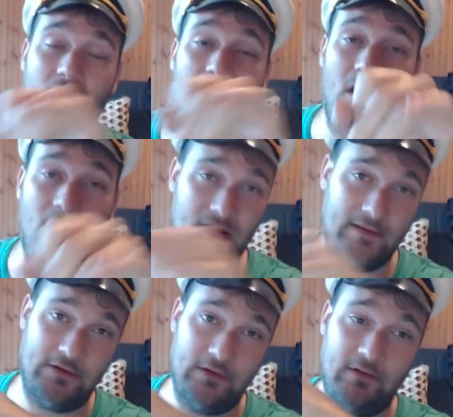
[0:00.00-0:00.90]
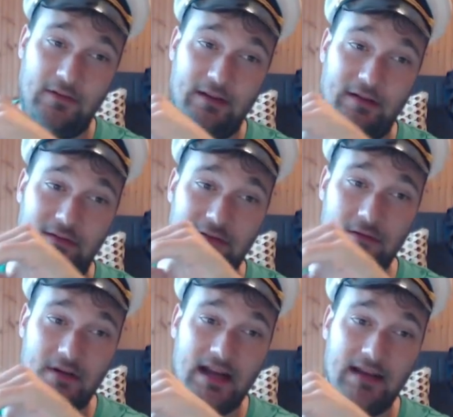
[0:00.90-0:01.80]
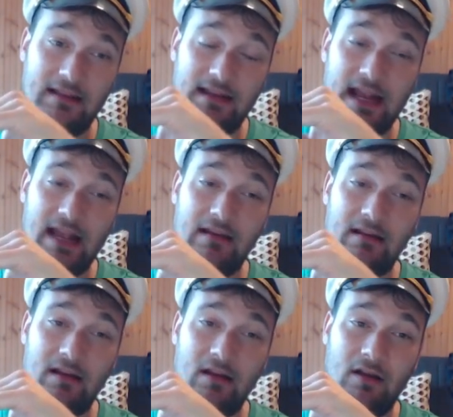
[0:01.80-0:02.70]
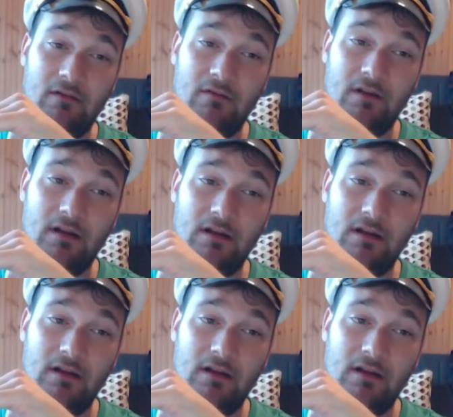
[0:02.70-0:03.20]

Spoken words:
on turn 6, you know, kind of the end of,